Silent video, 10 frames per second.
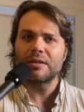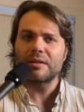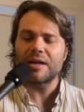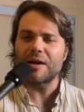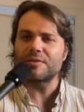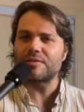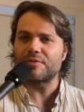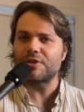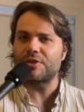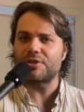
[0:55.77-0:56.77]
House
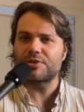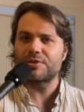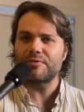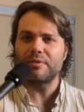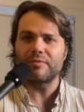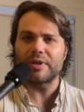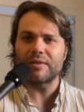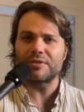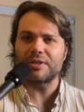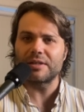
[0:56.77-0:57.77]
of Kush, if you
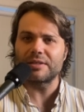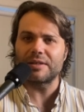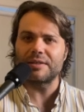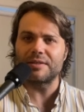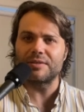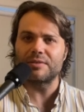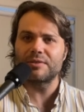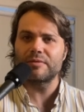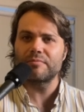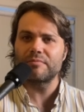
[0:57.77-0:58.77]
haven't checked out
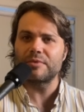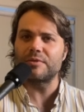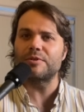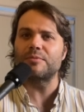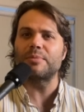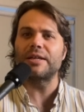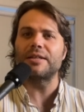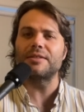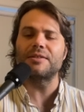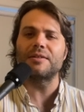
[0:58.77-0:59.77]
his YouTube
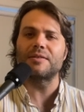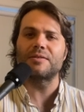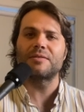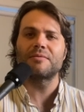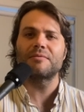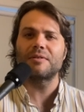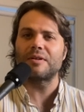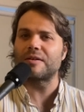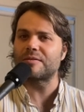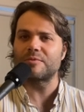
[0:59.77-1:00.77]
page, he does an
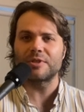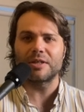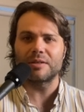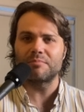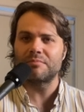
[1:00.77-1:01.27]
awesome job.